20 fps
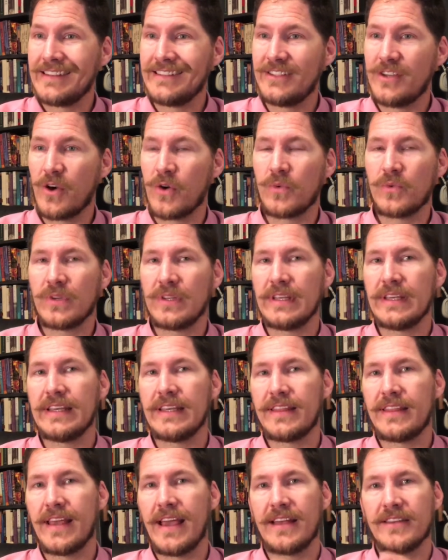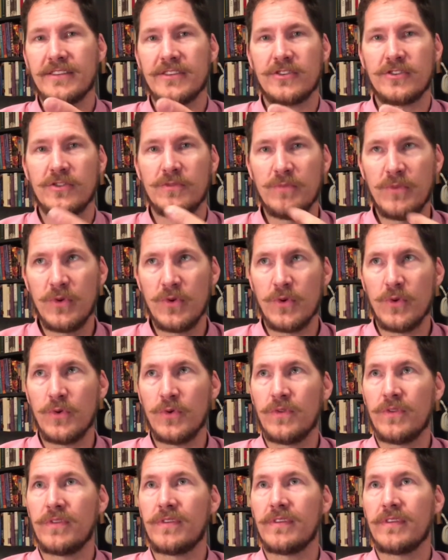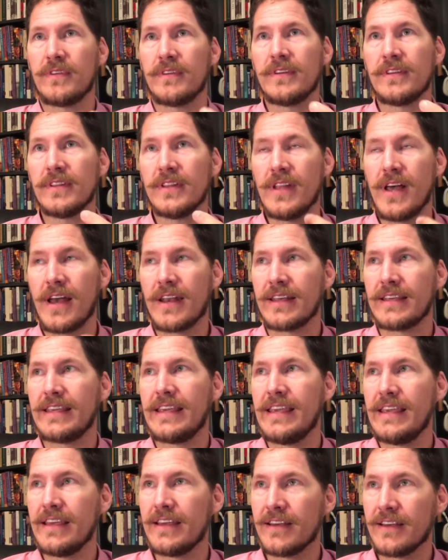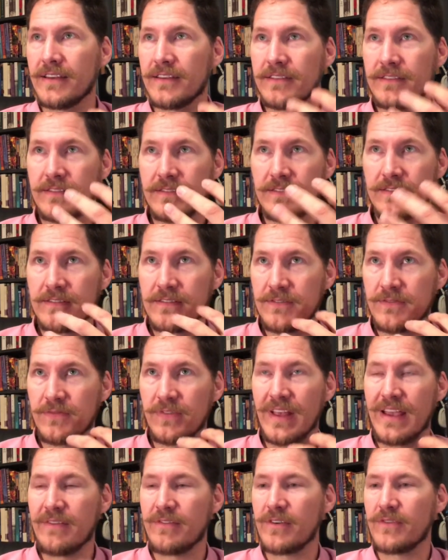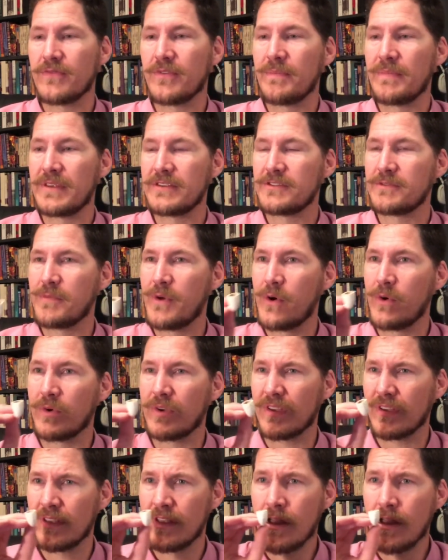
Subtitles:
Don't really get that smooth Latakia flavor from the smoke.